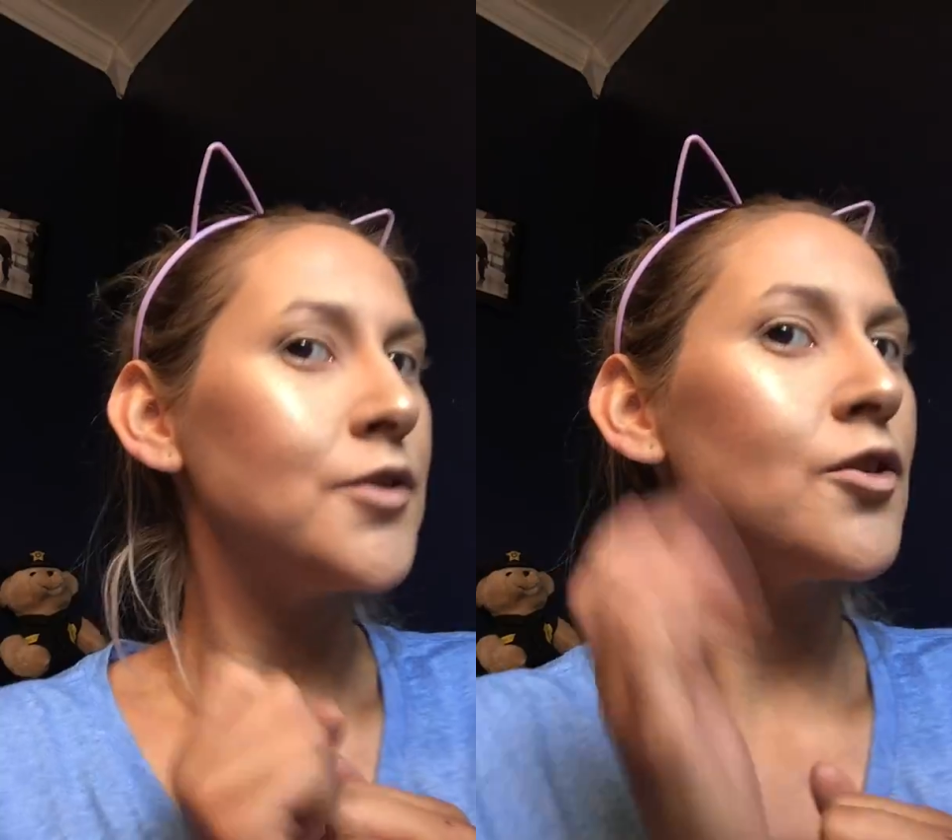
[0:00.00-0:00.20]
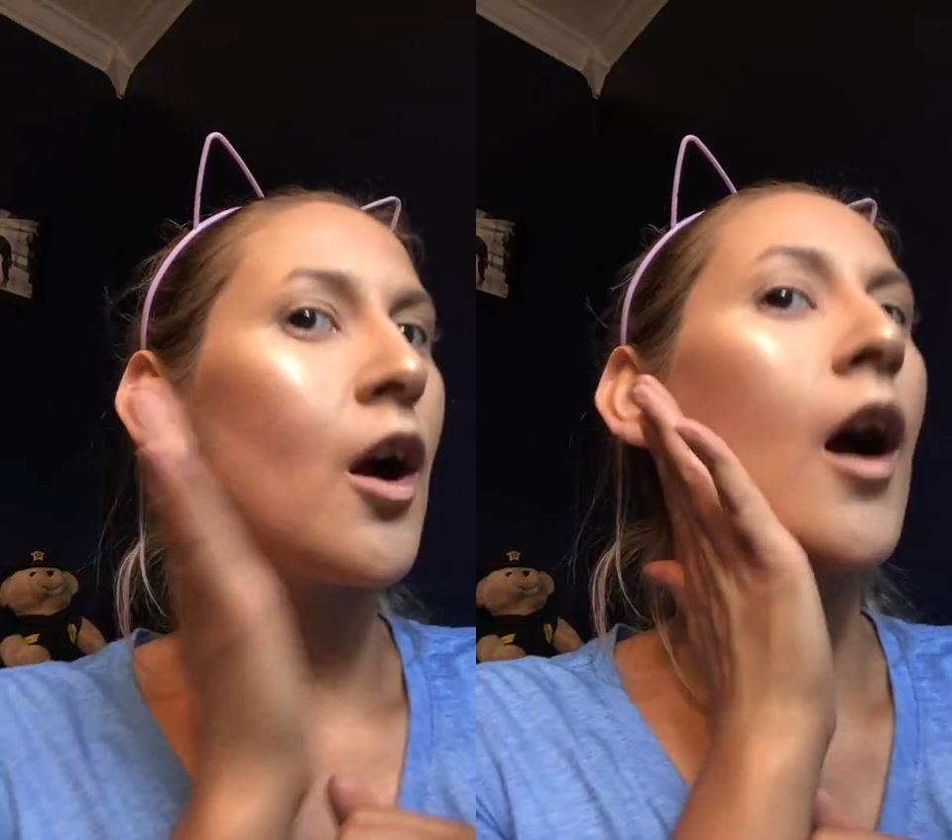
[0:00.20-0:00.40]

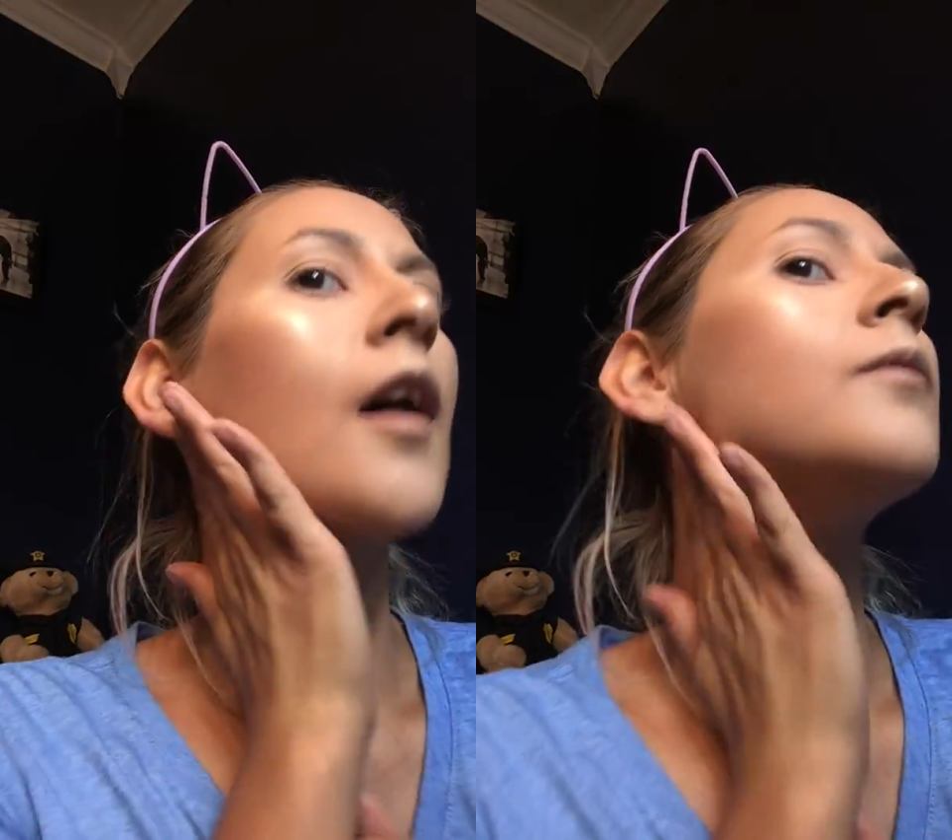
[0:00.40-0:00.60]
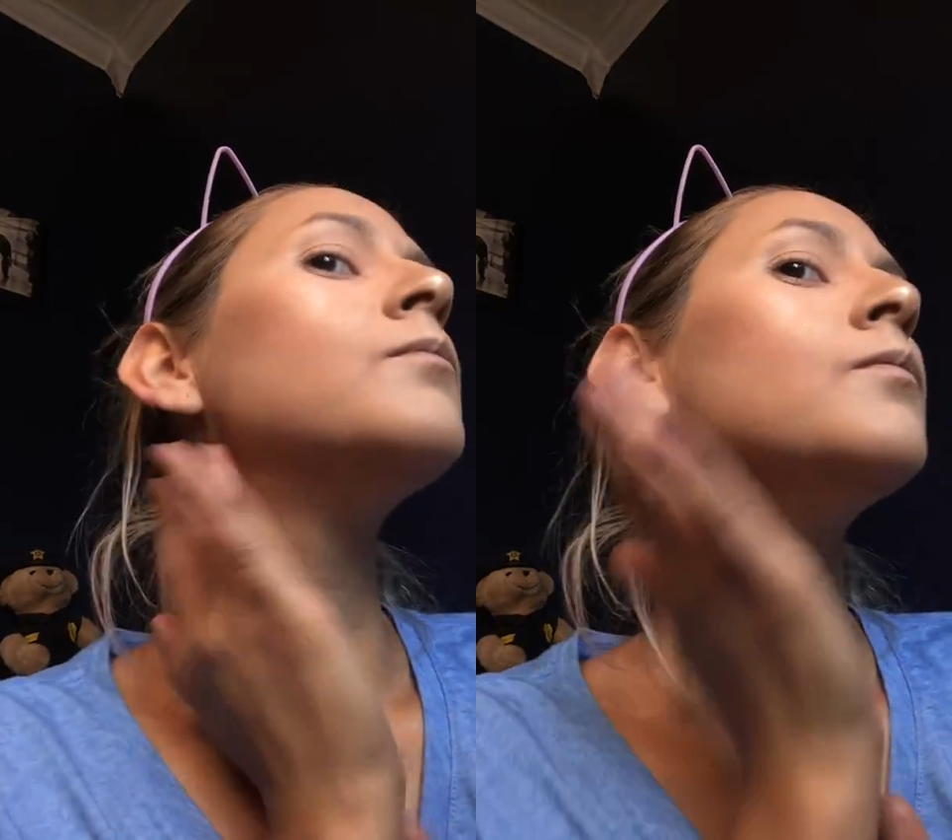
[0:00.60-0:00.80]
and dry.